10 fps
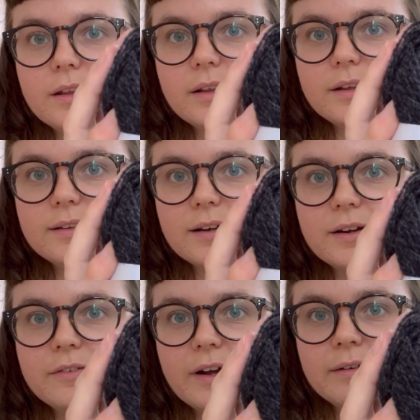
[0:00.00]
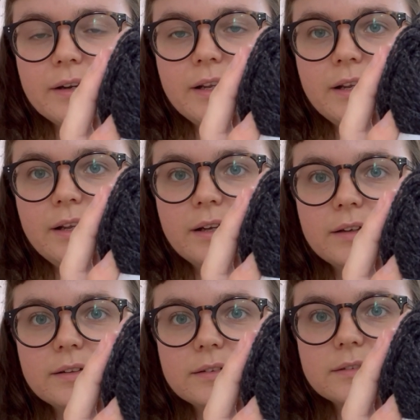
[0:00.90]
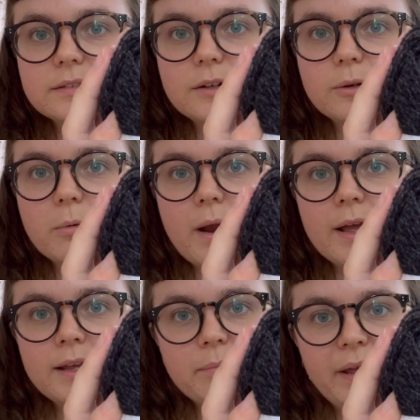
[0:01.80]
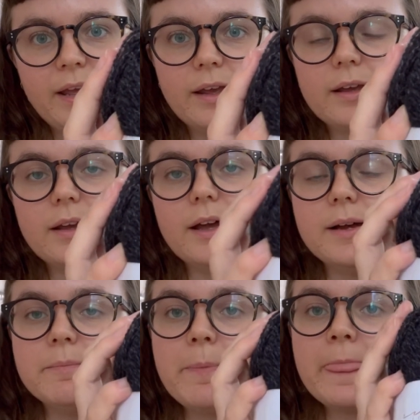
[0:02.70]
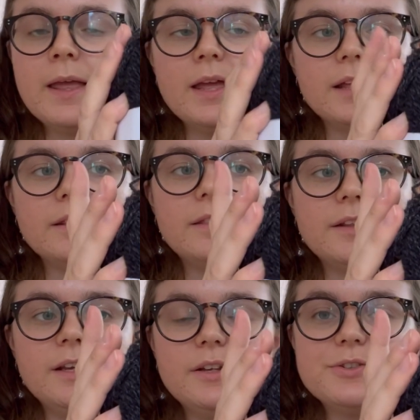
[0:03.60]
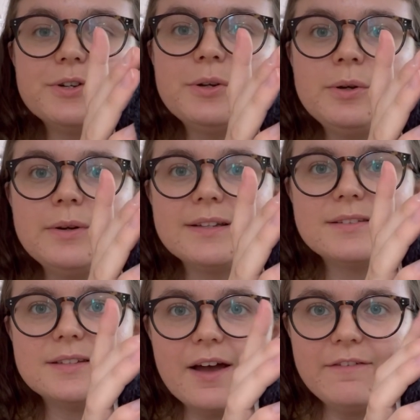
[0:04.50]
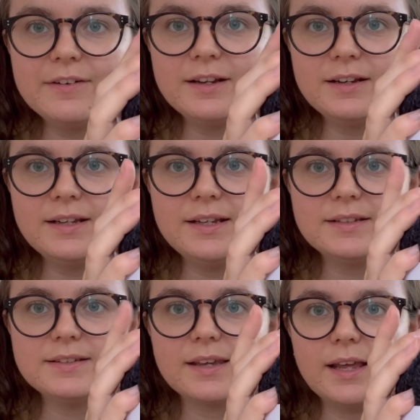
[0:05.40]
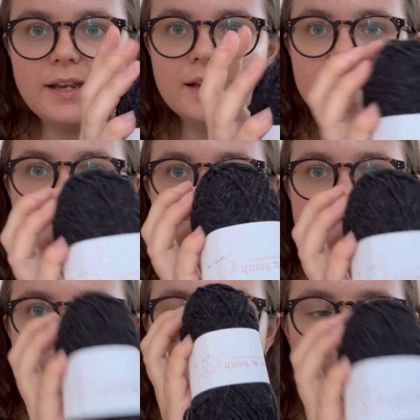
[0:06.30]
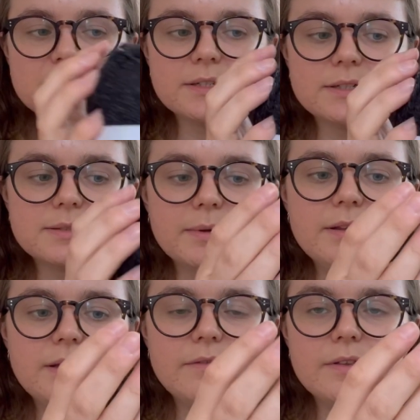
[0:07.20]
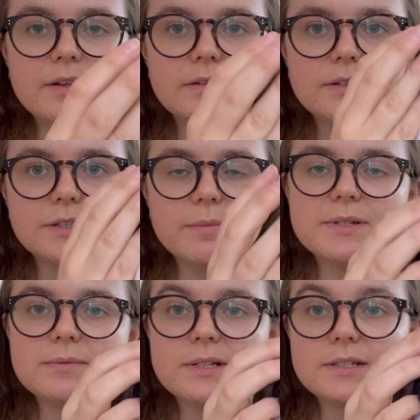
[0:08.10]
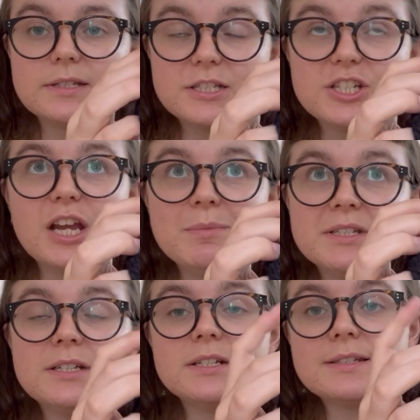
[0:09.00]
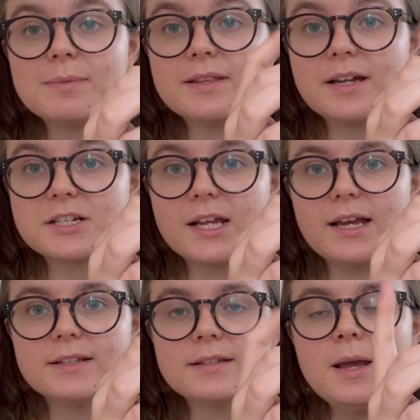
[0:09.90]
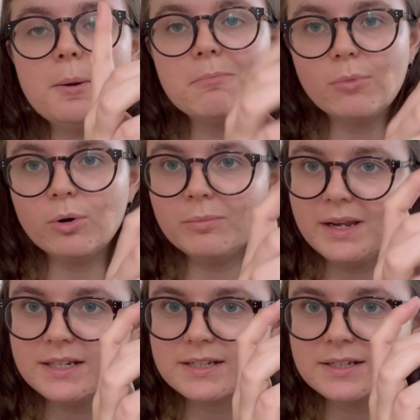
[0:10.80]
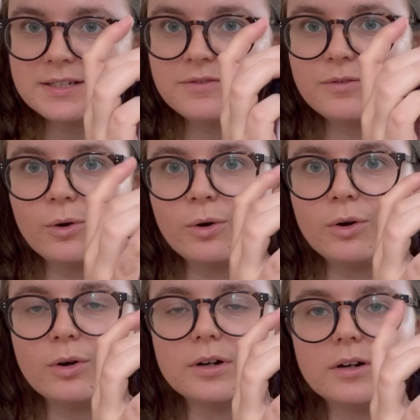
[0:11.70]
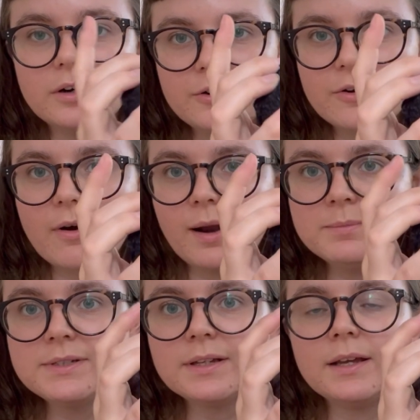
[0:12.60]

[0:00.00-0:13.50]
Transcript: It's like a very grey pink. The Tuku is definitely skinnier than the Jameson and Smith, even though the Jameson and Smith actually has more meters for 100 grams.